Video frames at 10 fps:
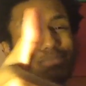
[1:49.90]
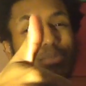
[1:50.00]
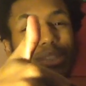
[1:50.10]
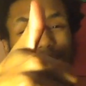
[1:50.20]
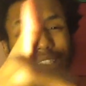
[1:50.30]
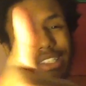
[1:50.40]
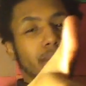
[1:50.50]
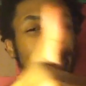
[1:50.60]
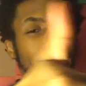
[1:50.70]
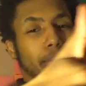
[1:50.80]
Put the
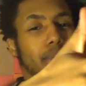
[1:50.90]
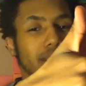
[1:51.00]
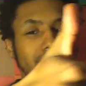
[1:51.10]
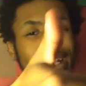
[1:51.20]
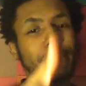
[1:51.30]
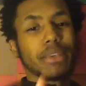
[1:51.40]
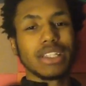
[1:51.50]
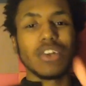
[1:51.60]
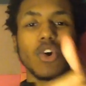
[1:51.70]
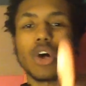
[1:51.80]
thumb up button. That'd be
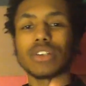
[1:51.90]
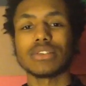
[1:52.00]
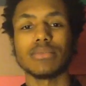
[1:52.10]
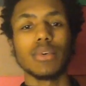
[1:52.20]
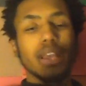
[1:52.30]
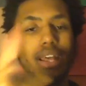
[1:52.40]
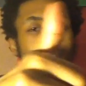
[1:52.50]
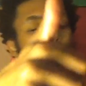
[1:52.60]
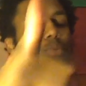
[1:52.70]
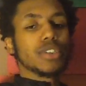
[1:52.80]
awesome.
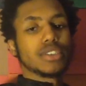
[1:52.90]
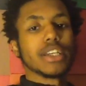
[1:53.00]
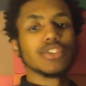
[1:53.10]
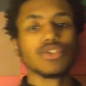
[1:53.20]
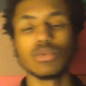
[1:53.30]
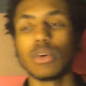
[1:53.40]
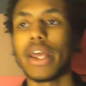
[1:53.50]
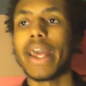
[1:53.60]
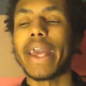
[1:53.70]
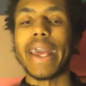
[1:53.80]
I appreciate you.
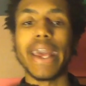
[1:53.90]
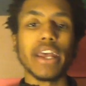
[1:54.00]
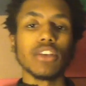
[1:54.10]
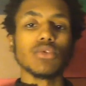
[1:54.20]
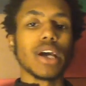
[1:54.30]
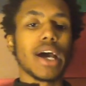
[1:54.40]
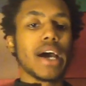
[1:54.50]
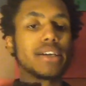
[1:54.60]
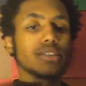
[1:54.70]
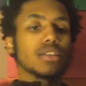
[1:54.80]
And you
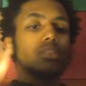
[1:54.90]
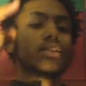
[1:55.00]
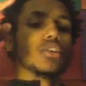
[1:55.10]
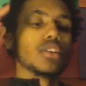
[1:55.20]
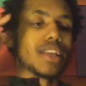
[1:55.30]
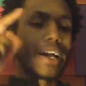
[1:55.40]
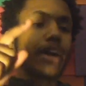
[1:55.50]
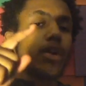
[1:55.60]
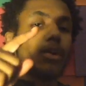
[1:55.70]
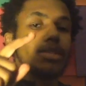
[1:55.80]
guys, like
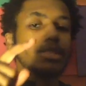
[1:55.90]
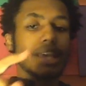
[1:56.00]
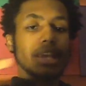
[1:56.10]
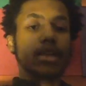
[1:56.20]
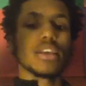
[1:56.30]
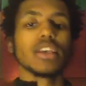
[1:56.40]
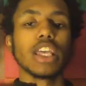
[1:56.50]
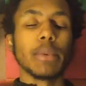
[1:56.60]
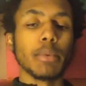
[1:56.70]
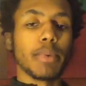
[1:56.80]
I always say,
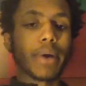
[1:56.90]
keep it